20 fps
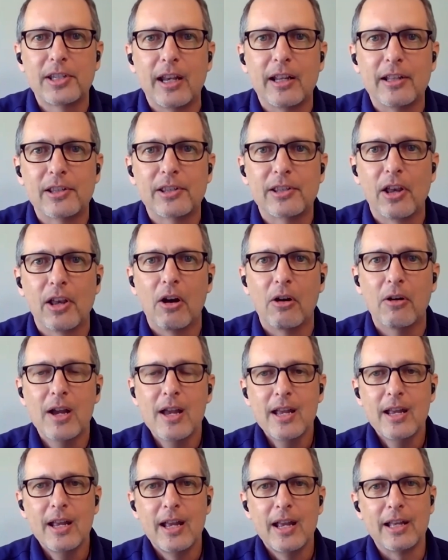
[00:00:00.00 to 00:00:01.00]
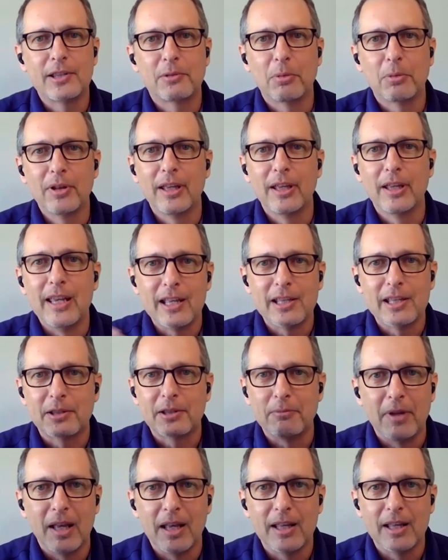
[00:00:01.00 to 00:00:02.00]
And so it's really,
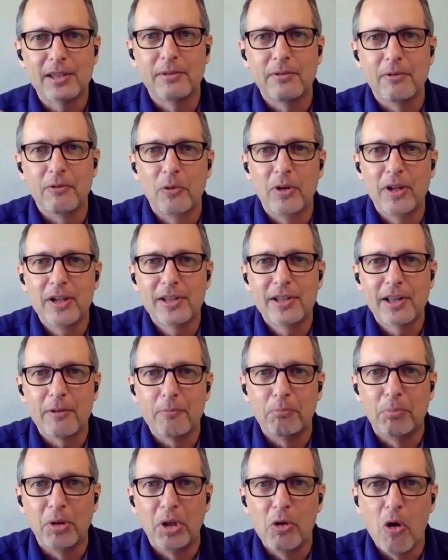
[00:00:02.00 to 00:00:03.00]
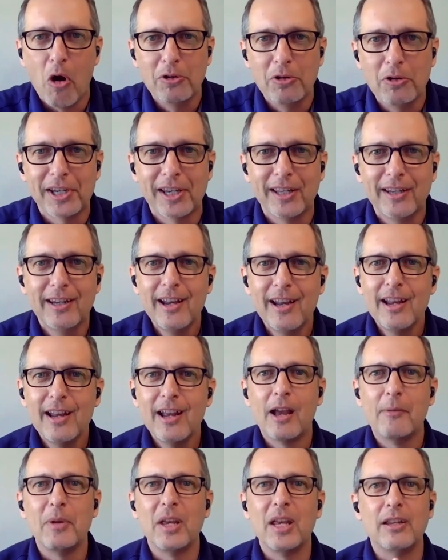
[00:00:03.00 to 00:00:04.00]
it's what is it, blue ocean?
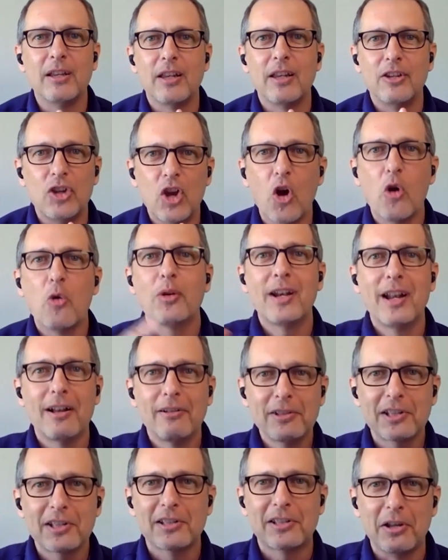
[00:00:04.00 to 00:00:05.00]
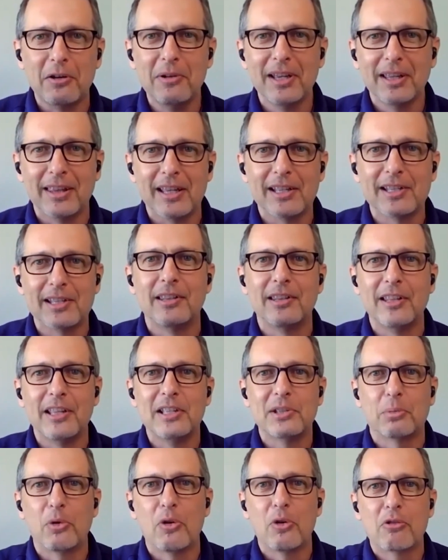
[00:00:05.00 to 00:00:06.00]
I mean, no one else is doing this in
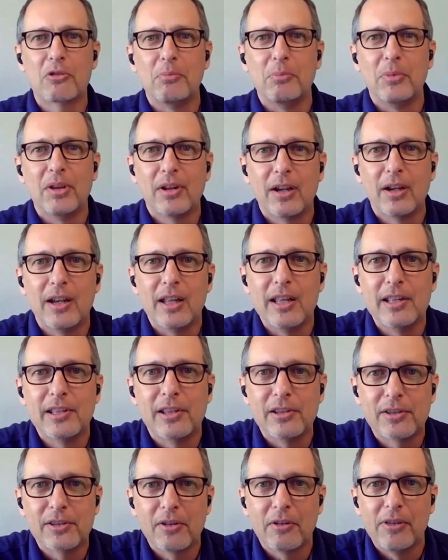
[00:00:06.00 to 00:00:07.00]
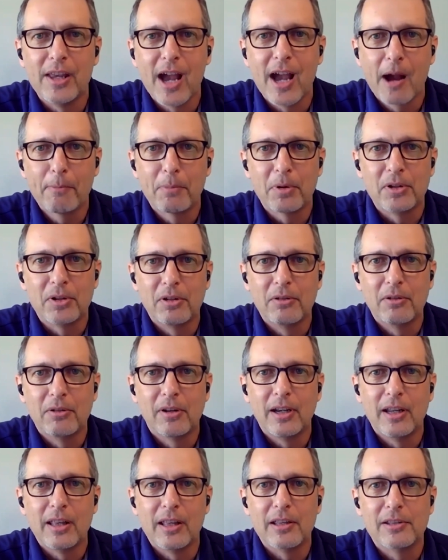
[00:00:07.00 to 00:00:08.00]
these rural communities. And so the
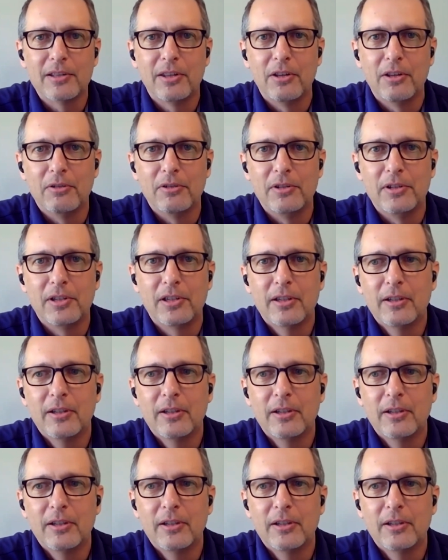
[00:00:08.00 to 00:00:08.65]
opportunity is huge.